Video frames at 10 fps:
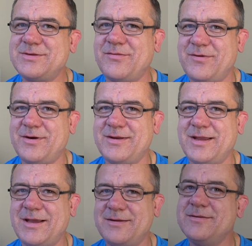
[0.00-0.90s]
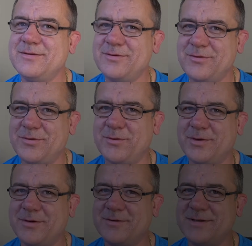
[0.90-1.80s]
to find out who the
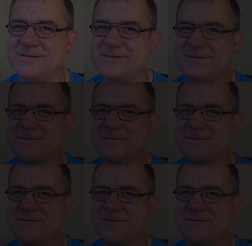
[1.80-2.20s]
winner is.